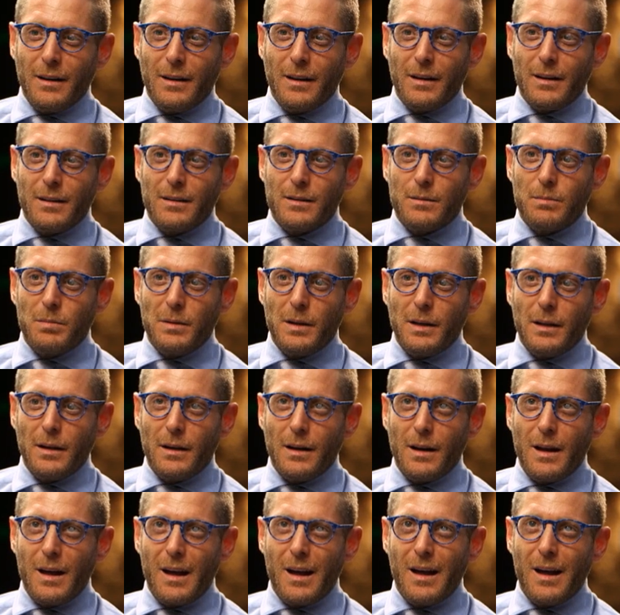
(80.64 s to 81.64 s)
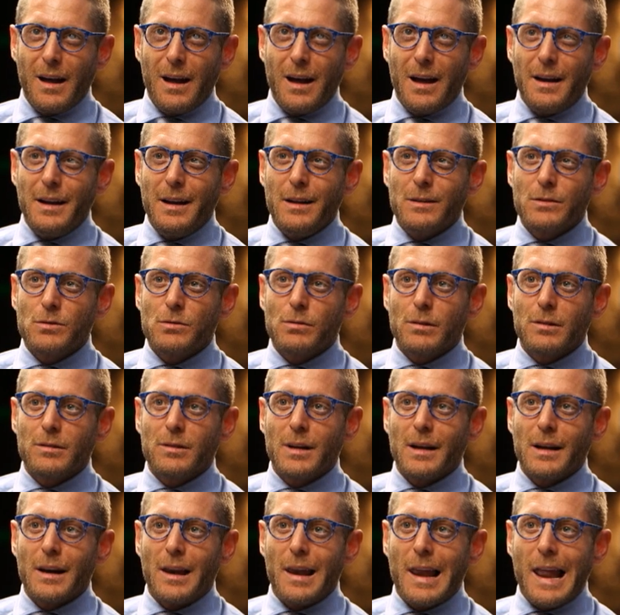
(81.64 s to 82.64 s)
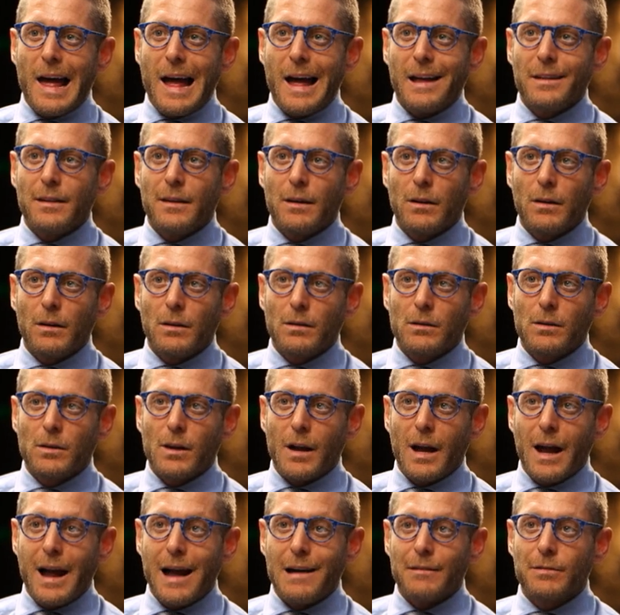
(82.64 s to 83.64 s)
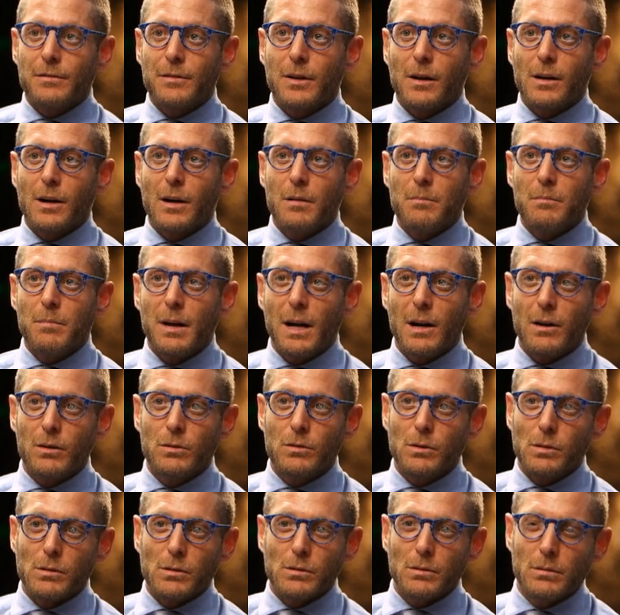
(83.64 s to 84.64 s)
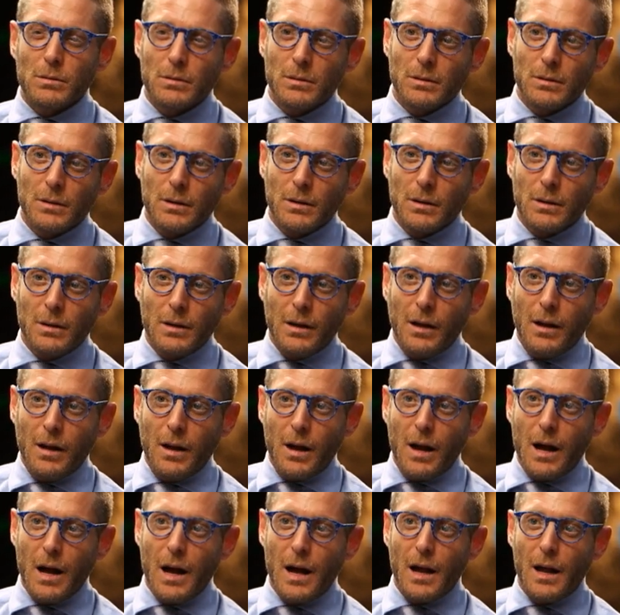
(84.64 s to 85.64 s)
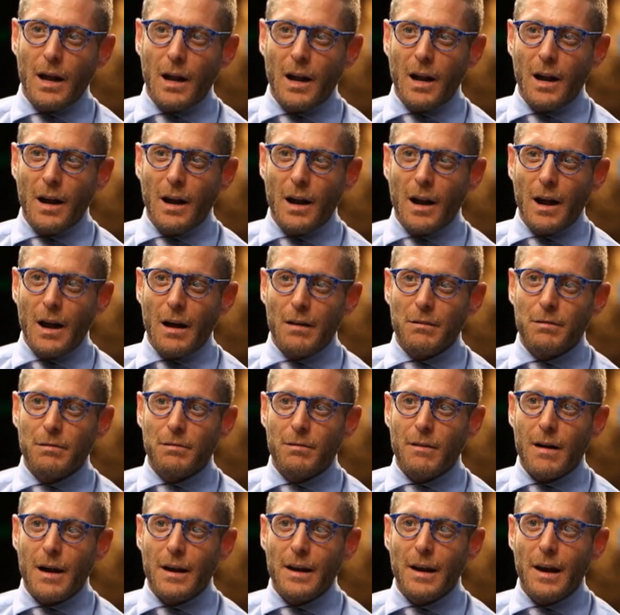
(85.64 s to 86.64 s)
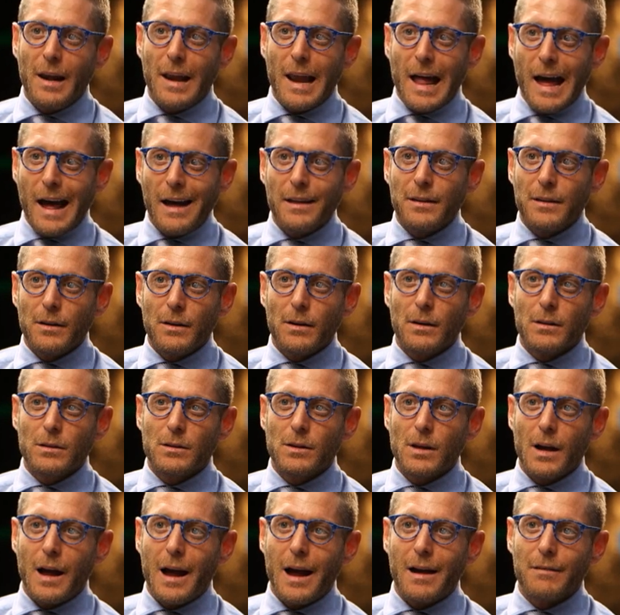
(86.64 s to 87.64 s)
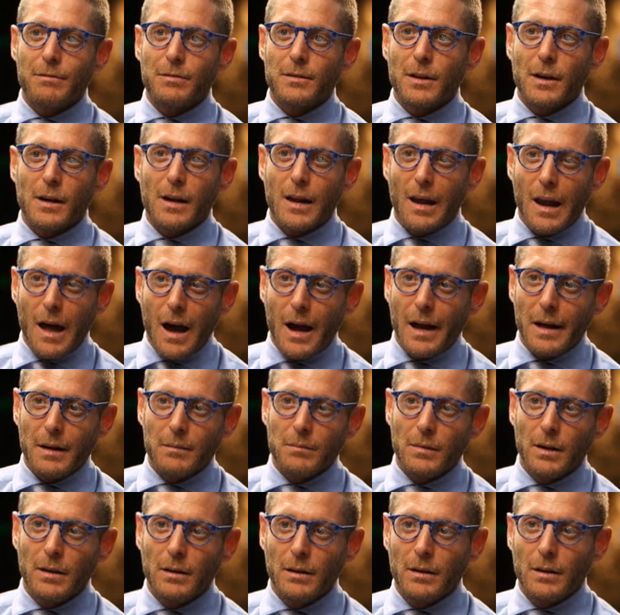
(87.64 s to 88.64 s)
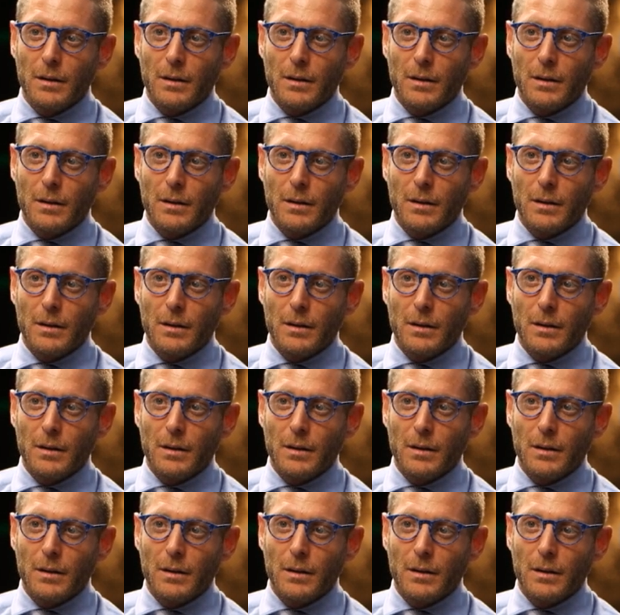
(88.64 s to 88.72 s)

it's been an interesting ladder to have to compare to and a fun ladder to have to climb.